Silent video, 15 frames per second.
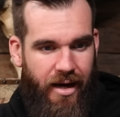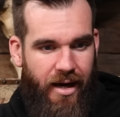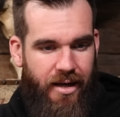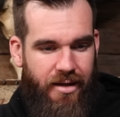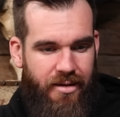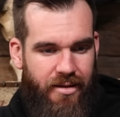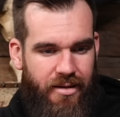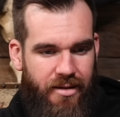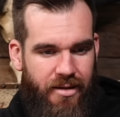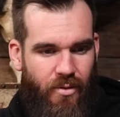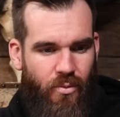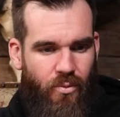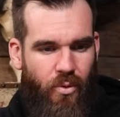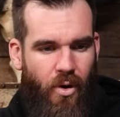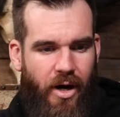
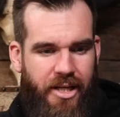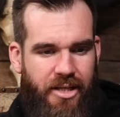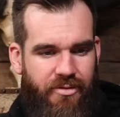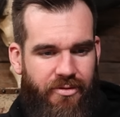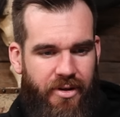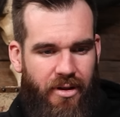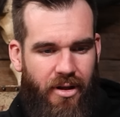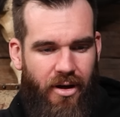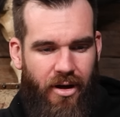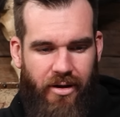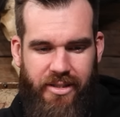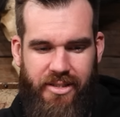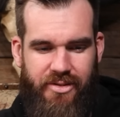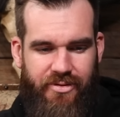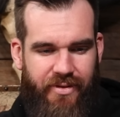why do you feel
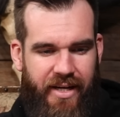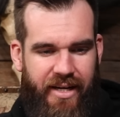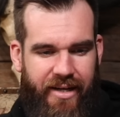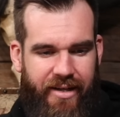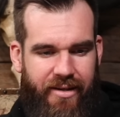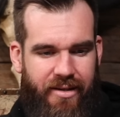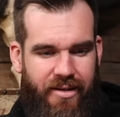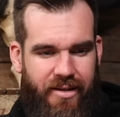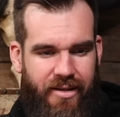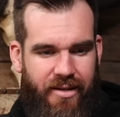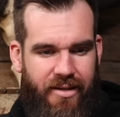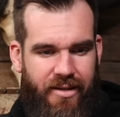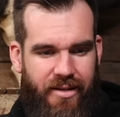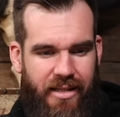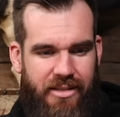hot as fuck?
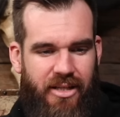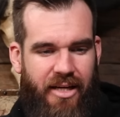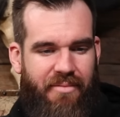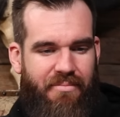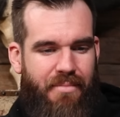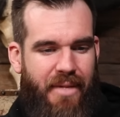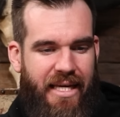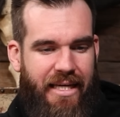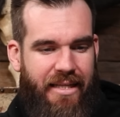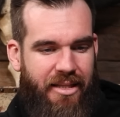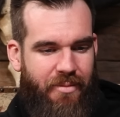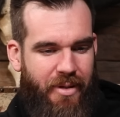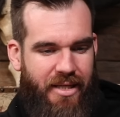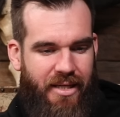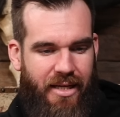Looks like me in
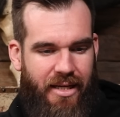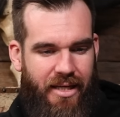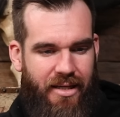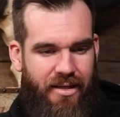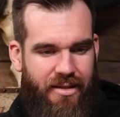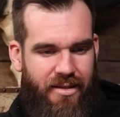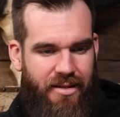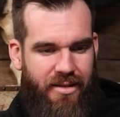the bikini.